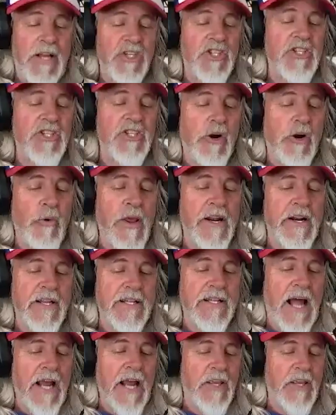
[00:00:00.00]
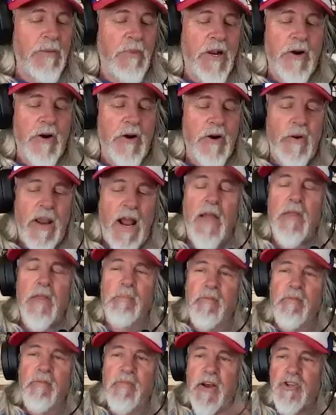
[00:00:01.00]
just narrated a documentary on the
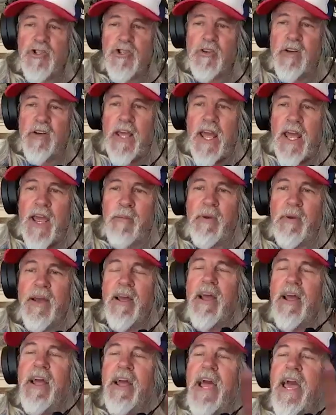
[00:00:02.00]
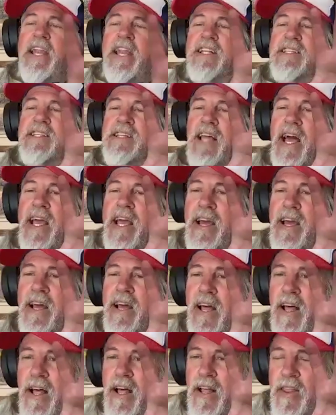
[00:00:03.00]
professional game, and it's like
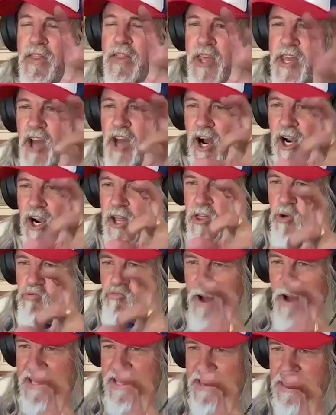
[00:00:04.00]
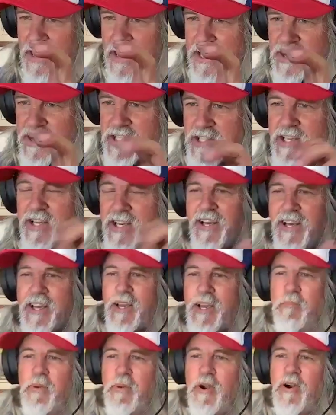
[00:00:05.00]
the young and the restless
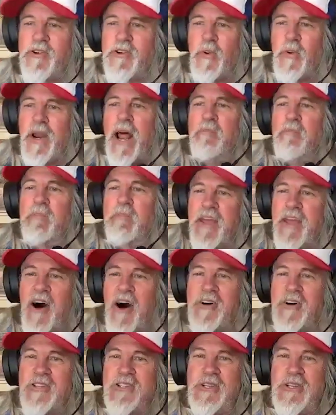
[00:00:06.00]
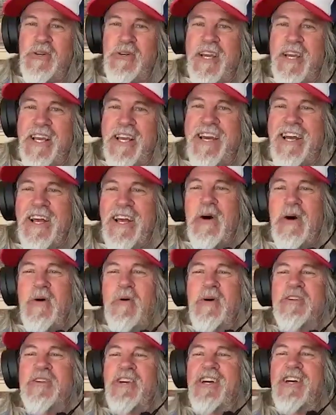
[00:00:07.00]
compared to what MPL is doing,
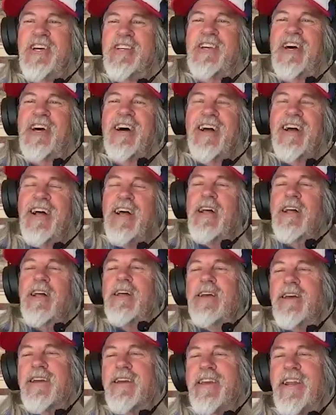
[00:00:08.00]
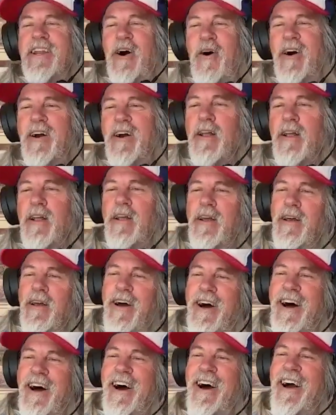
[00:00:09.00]
which is, you know,
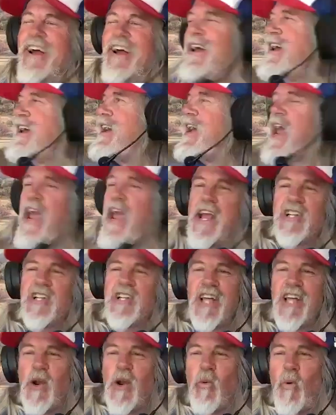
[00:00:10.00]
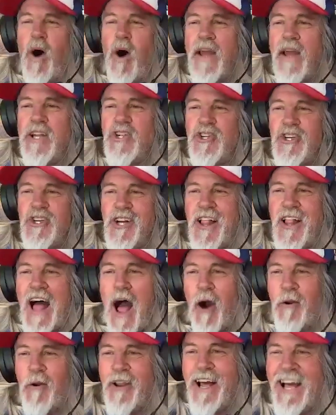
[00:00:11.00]
age like wine and chill out.